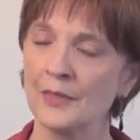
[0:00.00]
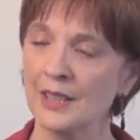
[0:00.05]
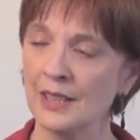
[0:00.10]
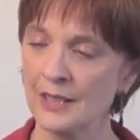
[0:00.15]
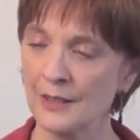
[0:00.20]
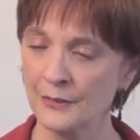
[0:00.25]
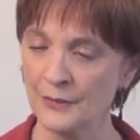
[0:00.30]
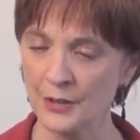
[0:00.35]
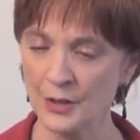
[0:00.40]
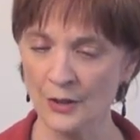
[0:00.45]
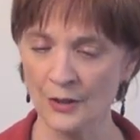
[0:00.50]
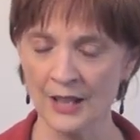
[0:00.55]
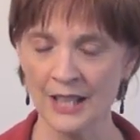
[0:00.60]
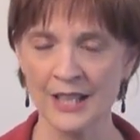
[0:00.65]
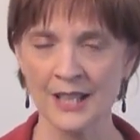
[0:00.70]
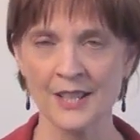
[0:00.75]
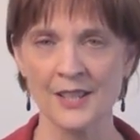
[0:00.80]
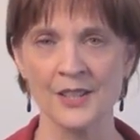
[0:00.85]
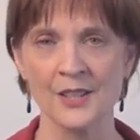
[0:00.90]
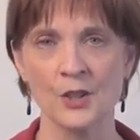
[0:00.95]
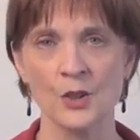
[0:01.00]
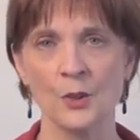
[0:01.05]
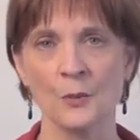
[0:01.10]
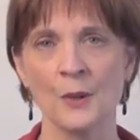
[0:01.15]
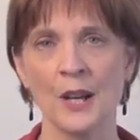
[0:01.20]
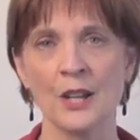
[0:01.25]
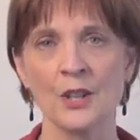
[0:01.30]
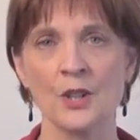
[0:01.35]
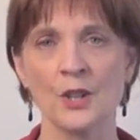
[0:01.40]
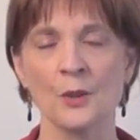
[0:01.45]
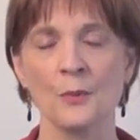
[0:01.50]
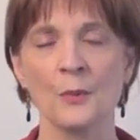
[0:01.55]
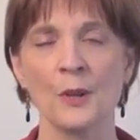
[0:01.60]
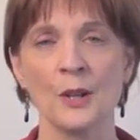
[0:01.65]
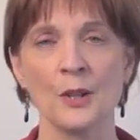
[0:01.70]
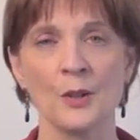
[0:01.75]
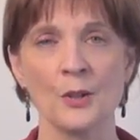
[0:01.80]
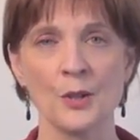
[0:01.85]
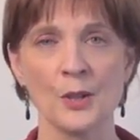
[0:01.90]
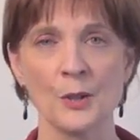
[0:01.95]
If you're in a situation
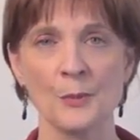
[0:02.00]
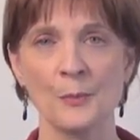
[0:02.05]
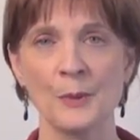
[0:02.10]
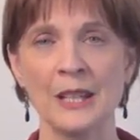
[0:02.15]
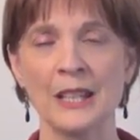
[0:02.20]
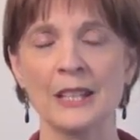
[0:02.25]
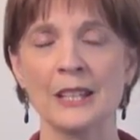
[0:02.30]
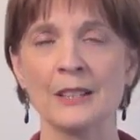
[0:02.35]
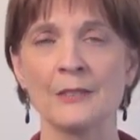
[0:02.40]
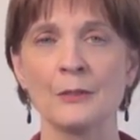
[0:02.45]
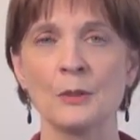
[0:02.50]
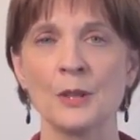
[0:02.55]
where your speaking